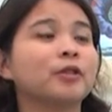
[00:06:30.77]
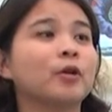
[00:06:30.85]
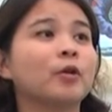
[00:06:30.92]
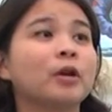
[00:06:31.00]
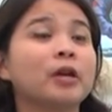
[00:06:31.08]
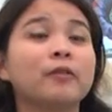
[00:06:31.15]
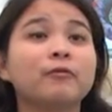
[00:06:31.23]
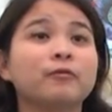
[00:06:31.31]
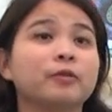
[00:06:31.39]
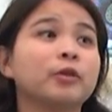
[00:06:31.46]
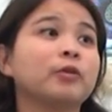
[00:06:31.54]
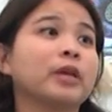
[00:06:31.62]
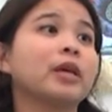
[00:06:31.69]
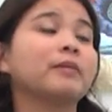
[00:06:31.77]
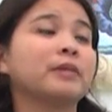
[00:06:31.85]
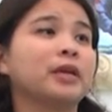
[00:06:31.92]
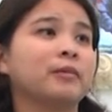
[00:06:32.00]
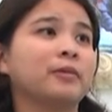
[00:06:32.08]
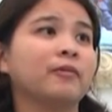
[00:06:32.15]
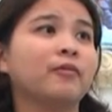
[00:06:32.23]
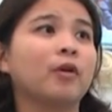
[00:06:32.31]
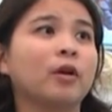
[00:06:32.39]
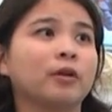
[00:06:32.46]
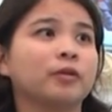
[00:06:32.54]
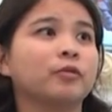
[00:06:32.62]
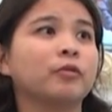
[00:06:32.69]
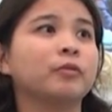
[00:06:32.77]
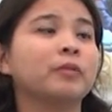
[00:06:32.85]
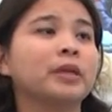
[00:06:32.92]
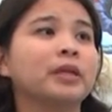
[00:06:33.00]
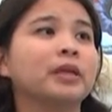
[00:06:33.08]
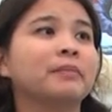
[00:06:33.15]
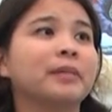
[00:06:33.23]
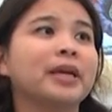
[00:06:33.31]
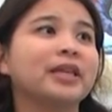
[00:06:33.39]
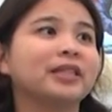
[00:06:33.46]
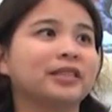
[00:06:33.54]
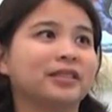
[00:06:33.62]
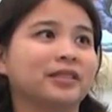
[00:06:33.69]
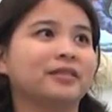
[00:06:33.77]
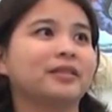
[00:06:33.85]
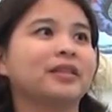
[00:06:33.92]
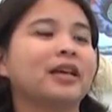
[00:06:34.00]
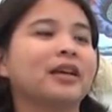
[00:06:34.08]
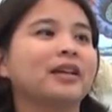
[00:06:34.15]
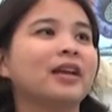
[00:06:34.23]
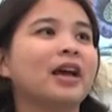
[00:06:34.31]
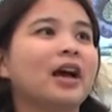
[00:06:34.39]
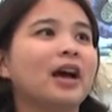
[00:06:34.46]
So if you came here before, you will be amazed that